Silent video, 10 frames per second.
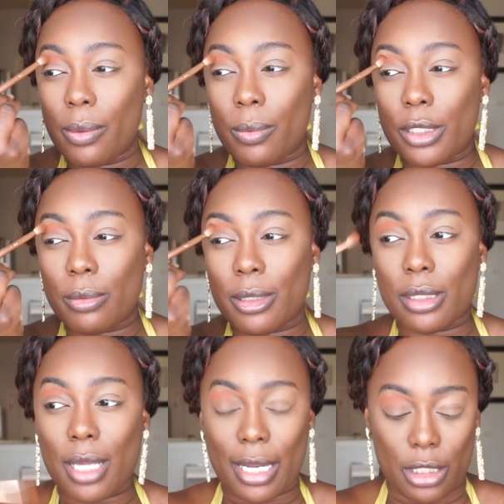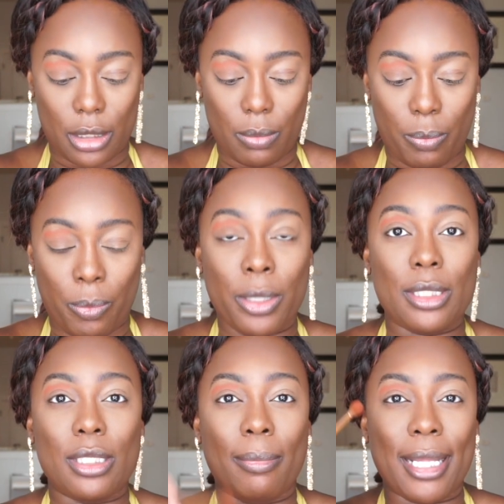which means I just put
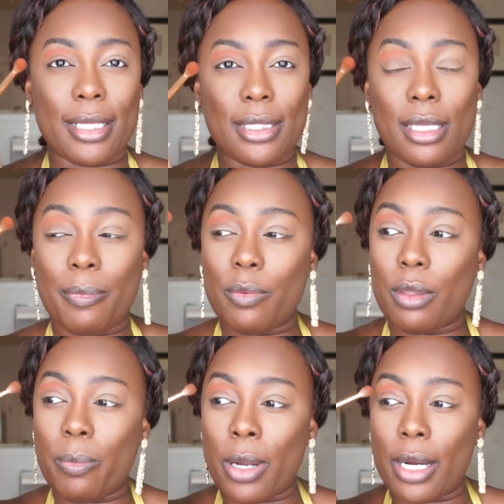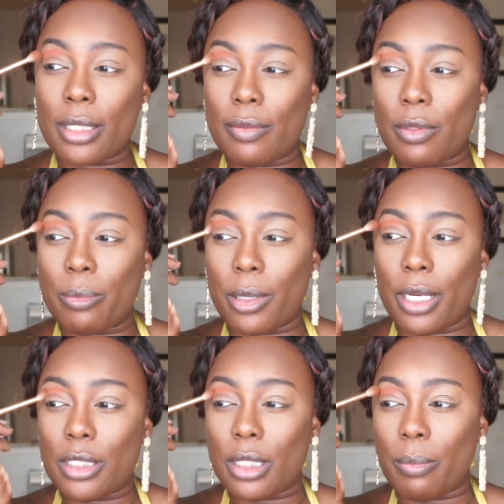some at the tip of the product of the
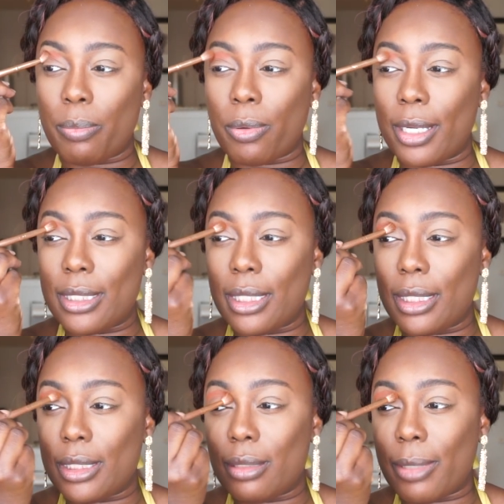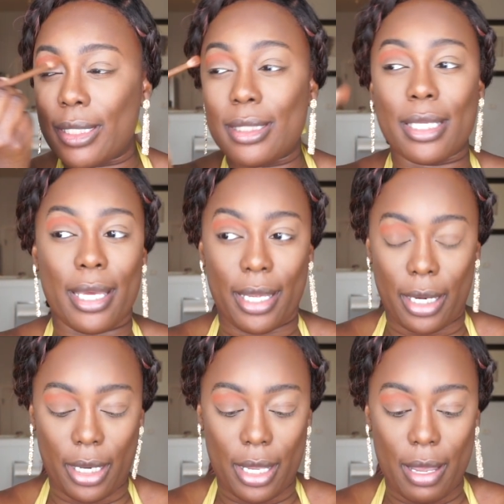brush and press it into my
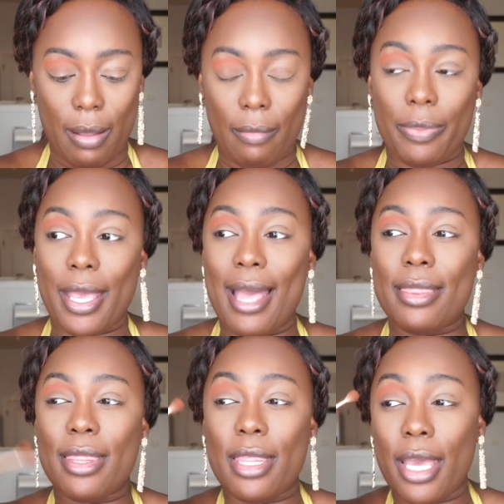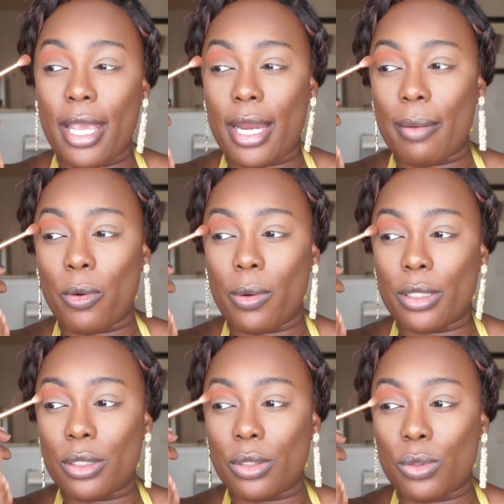skin. And then I'm
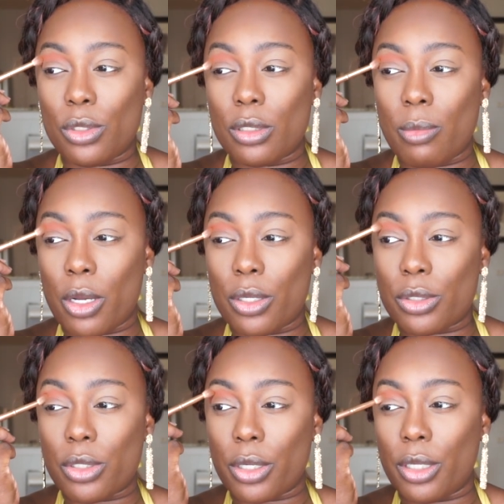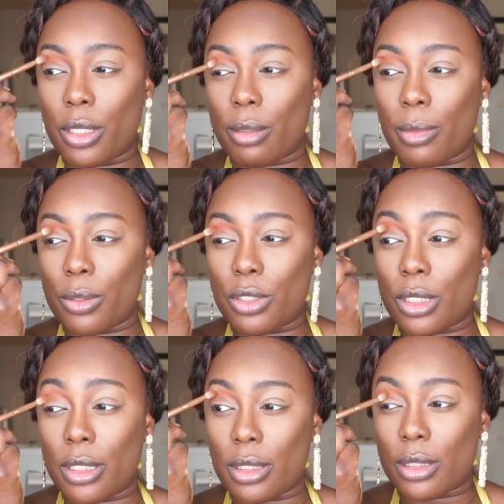going to do small circular
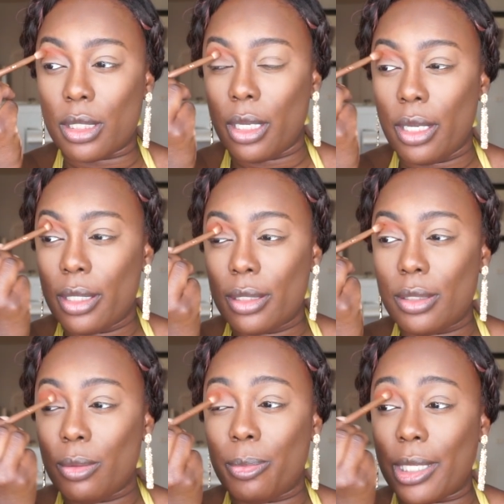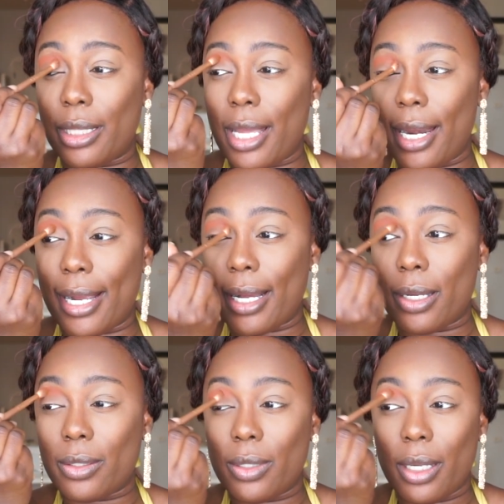motions to blend that
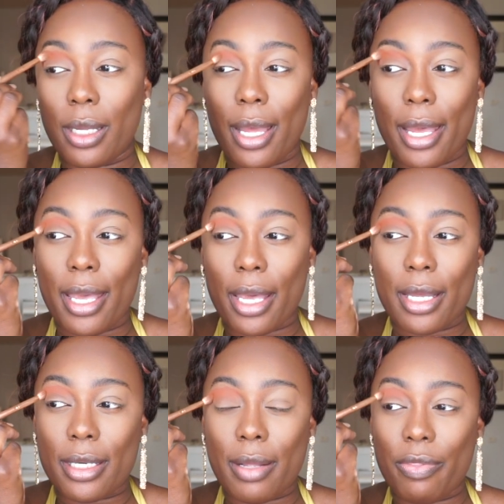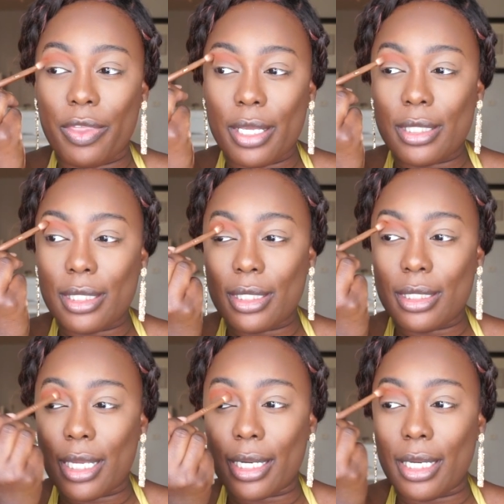out. And this is a
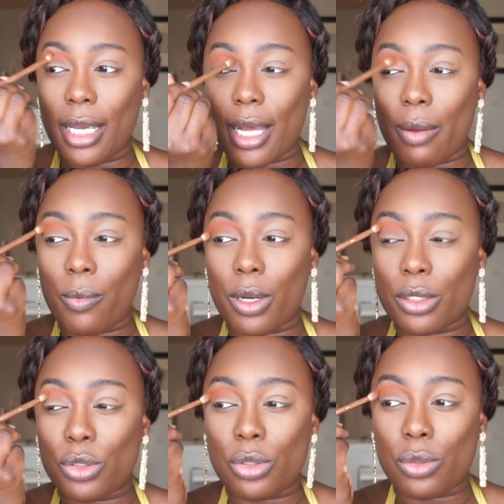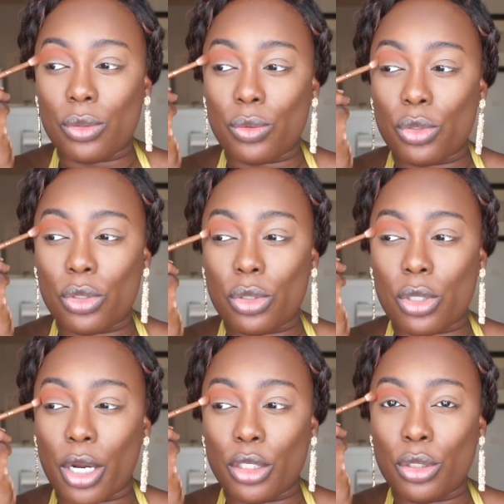technique I want to
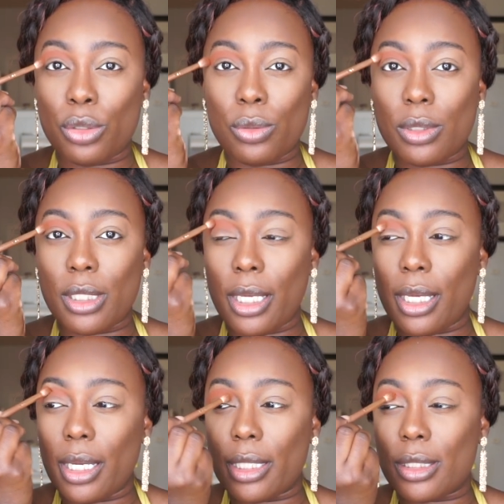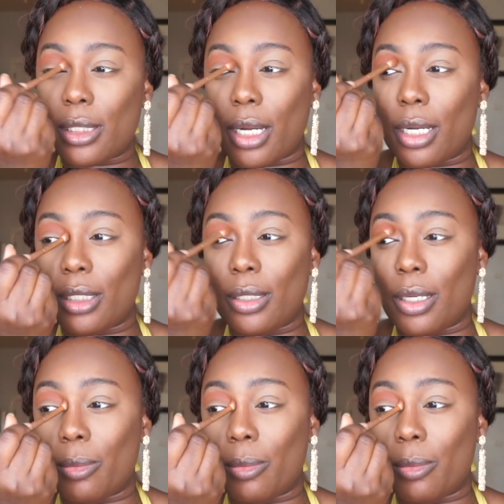start using and start, you know,